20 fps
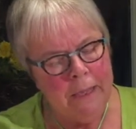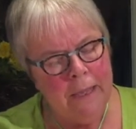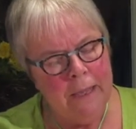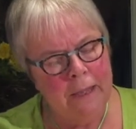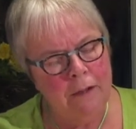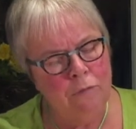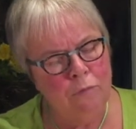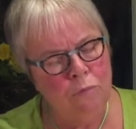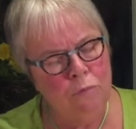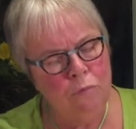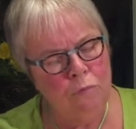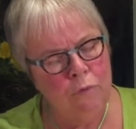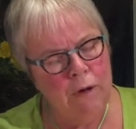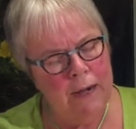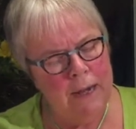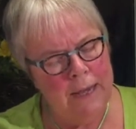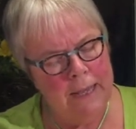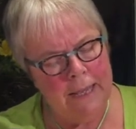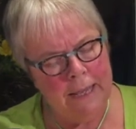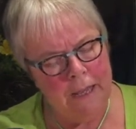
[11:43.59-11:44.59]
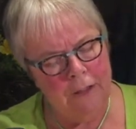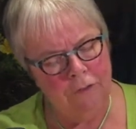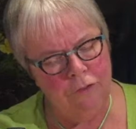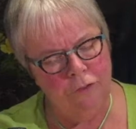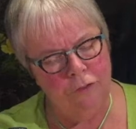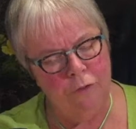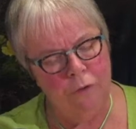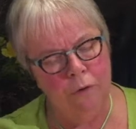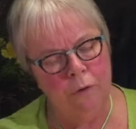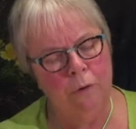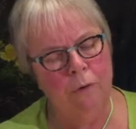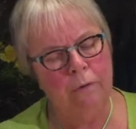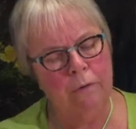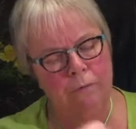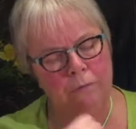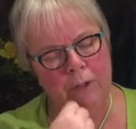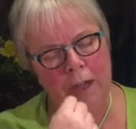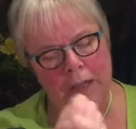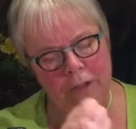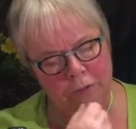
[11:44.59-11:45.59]
It really gets your
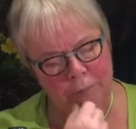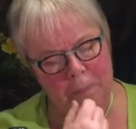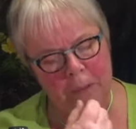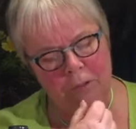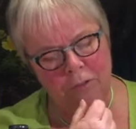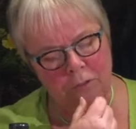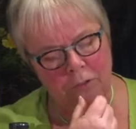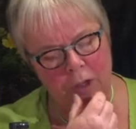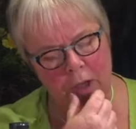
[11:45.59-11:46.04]
taste buds